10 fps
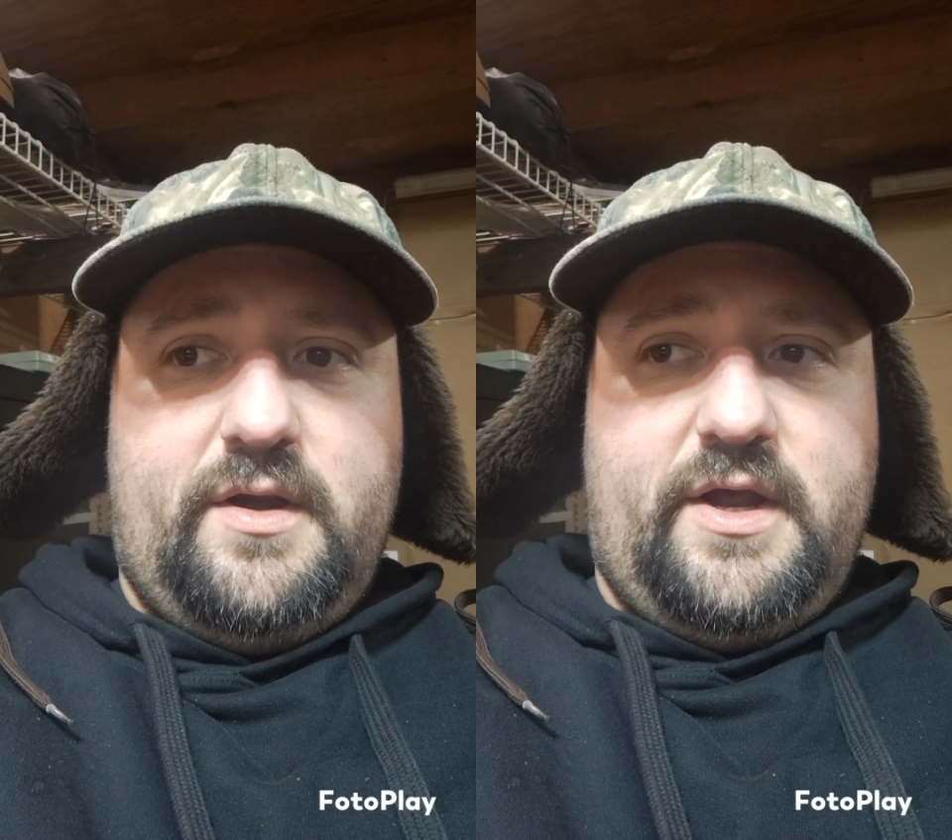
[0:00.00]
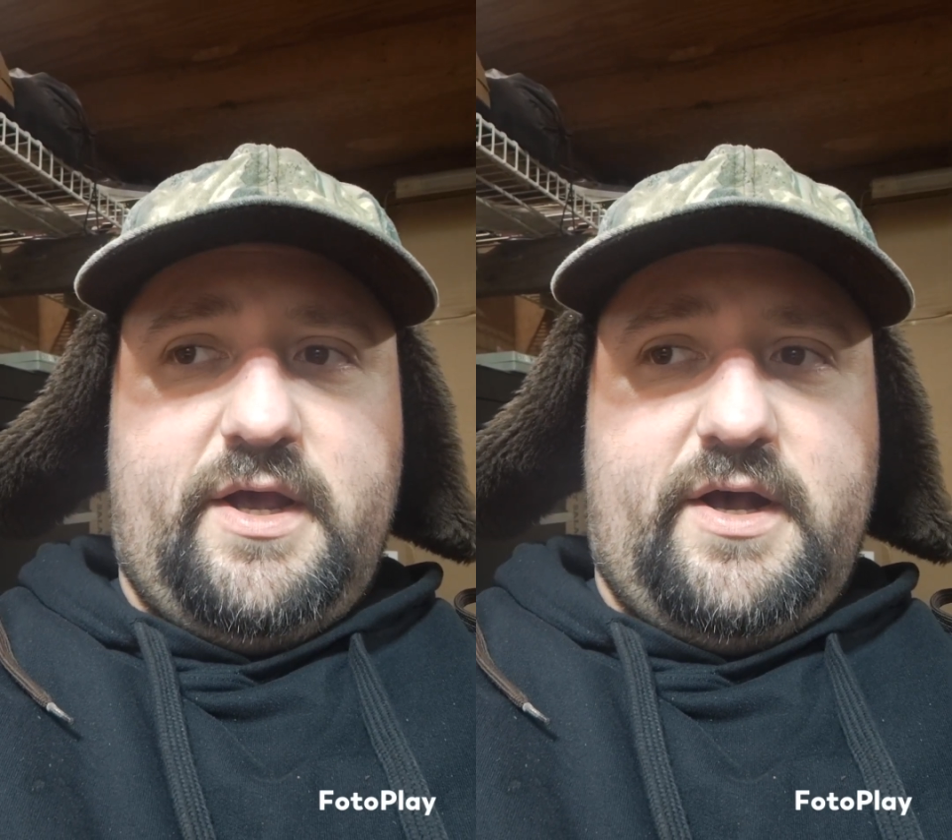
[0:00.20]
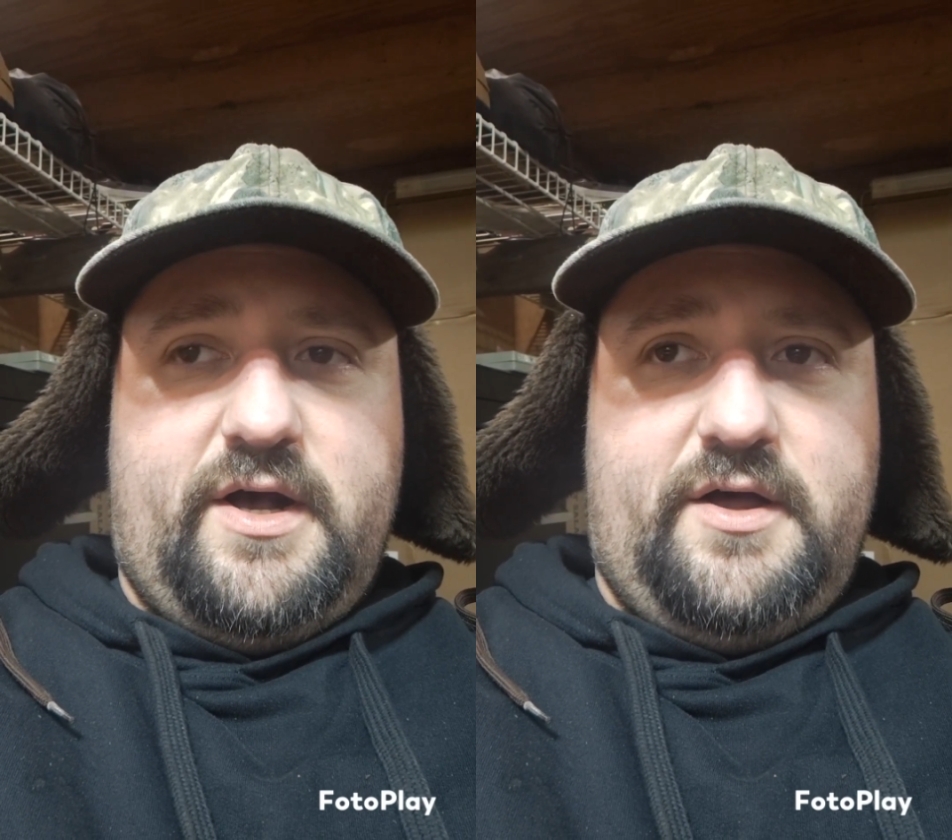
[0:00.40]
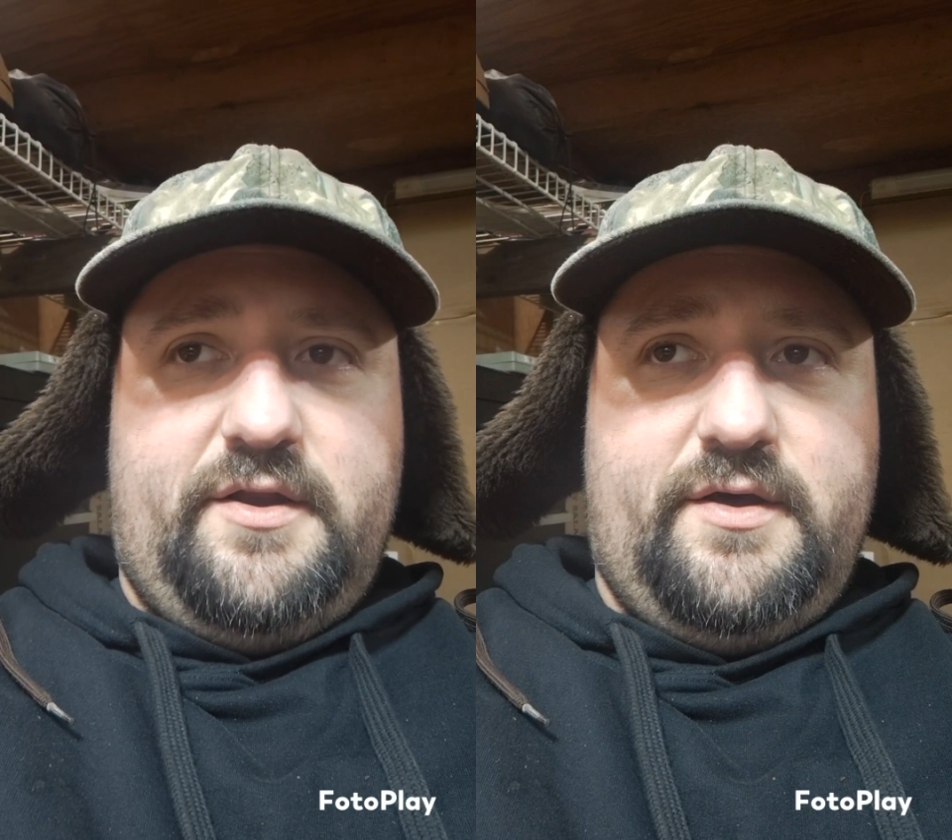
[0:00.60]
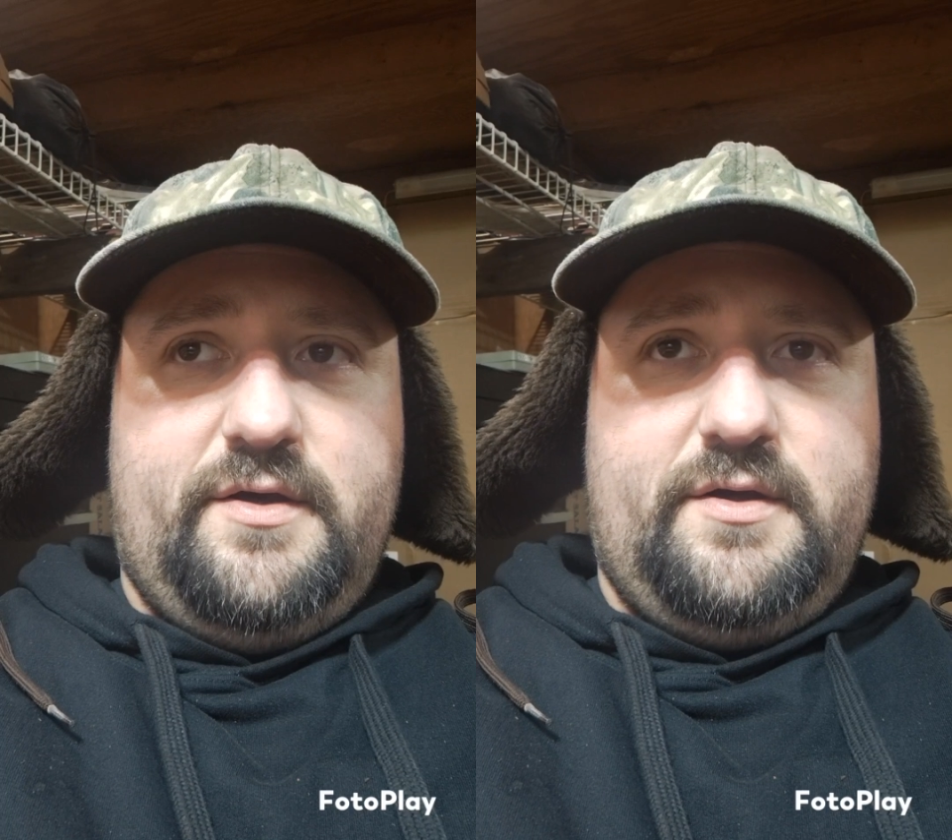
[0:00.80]

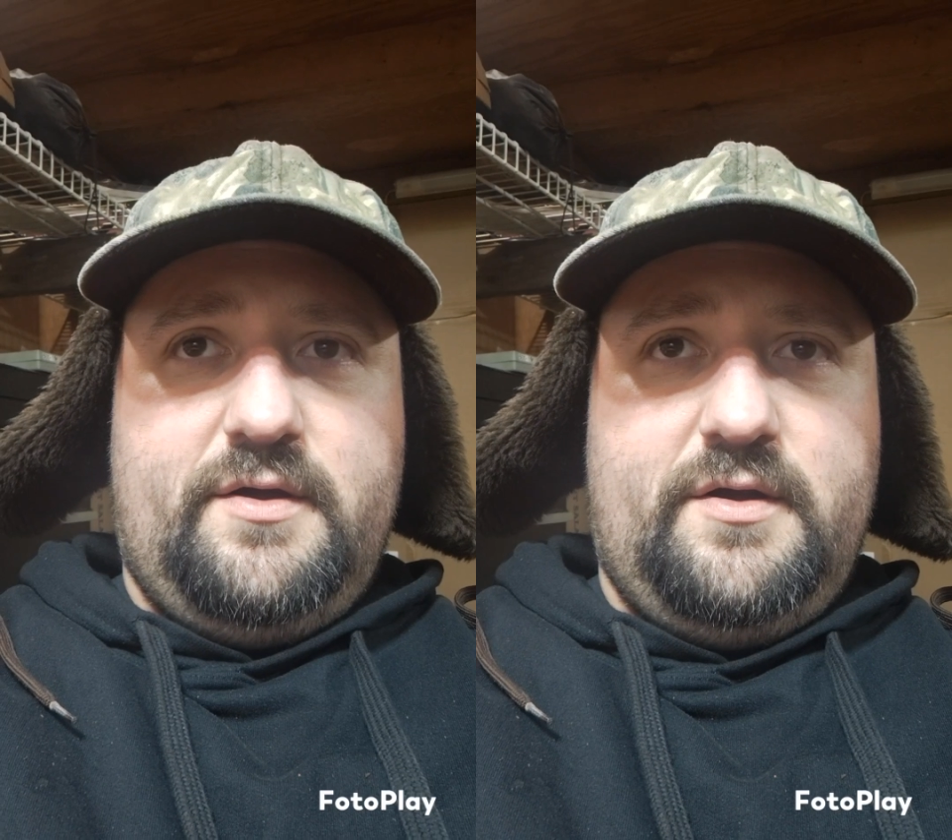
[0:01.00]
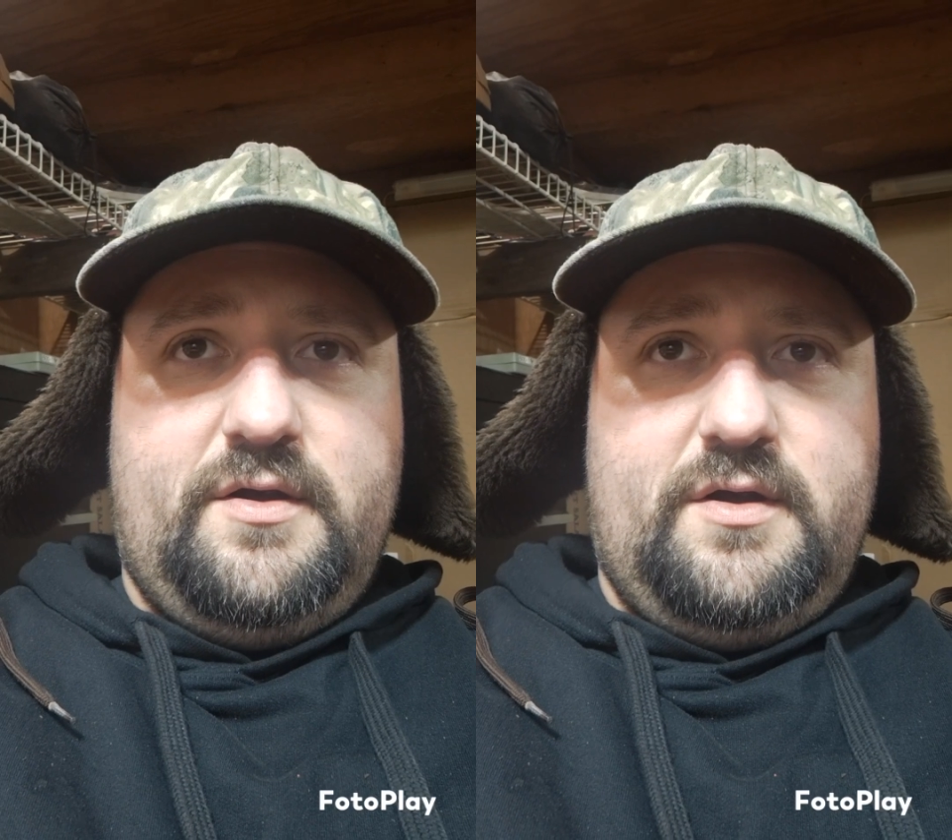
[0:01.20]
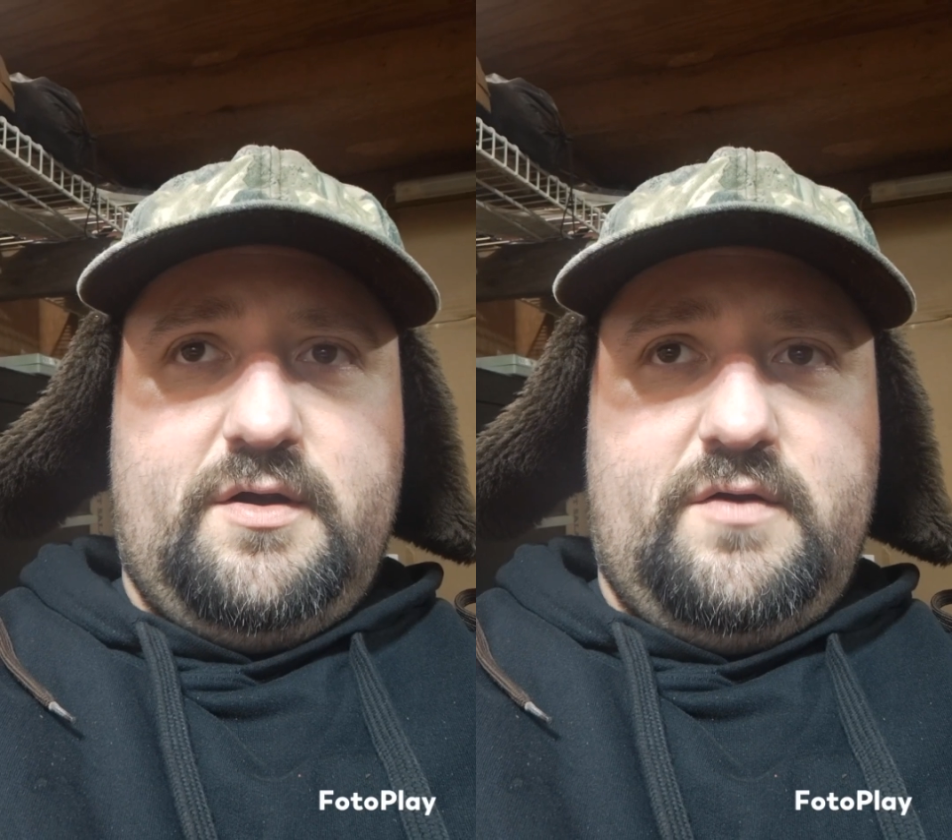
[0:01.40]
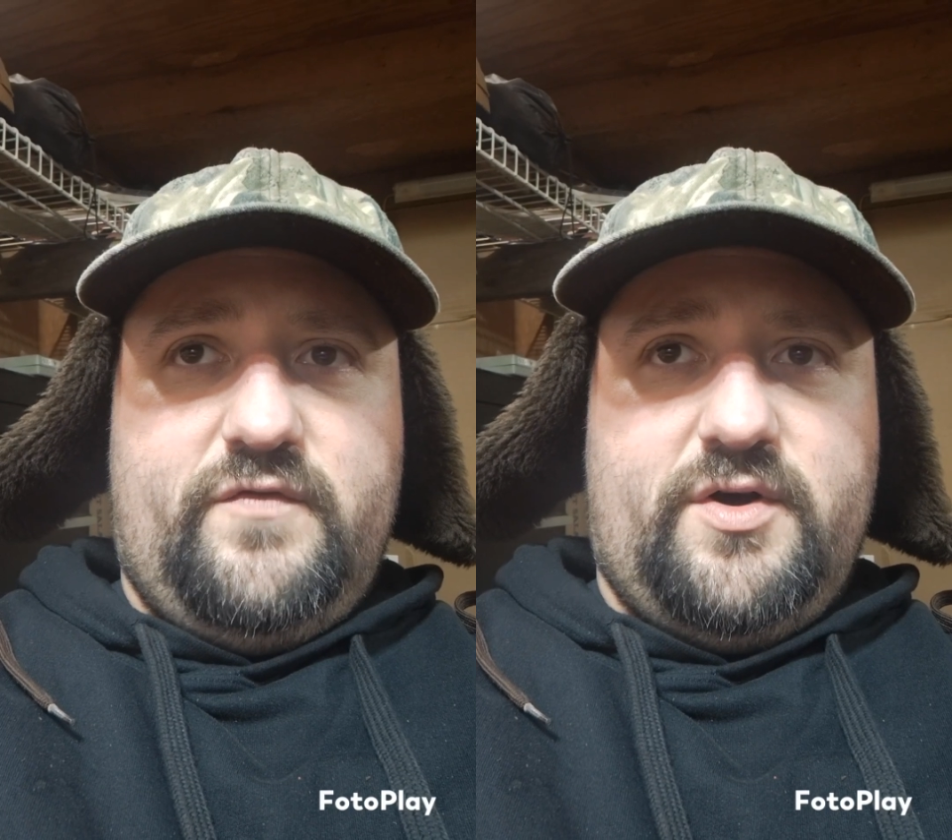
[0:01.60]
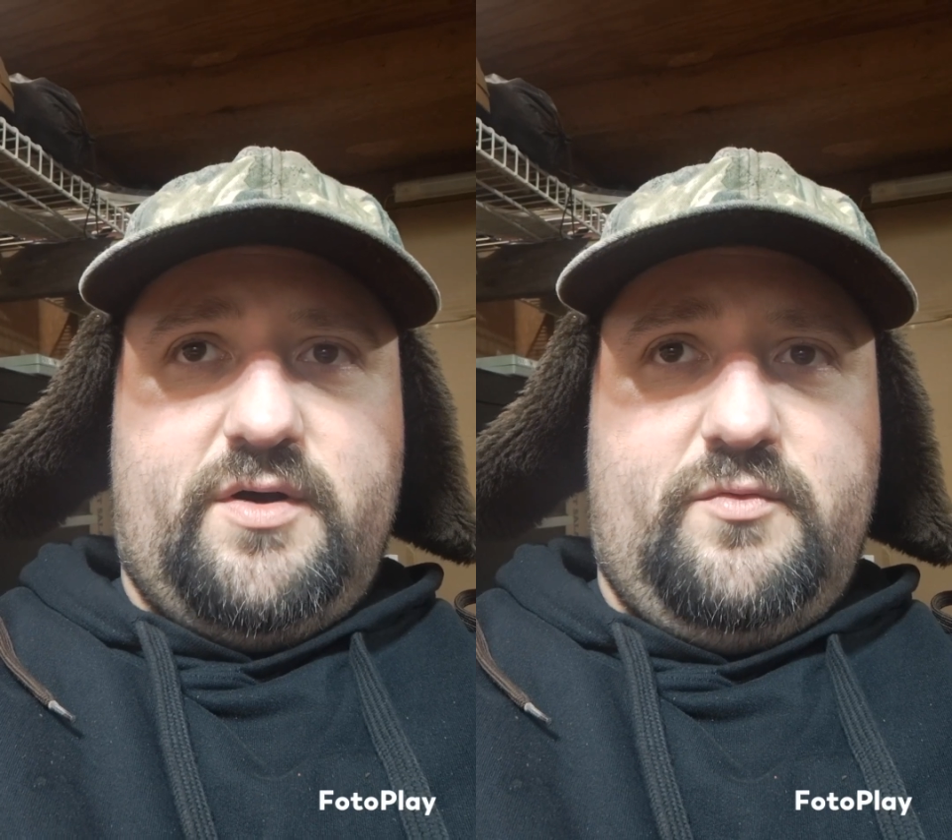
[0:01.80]
And
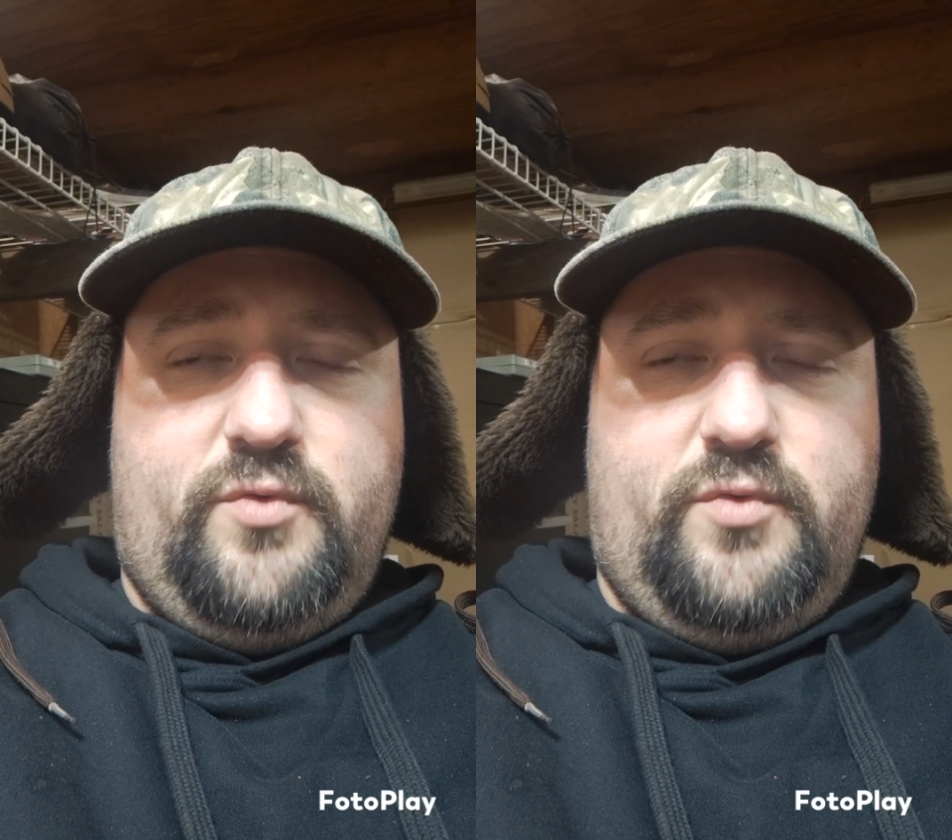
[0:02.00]
from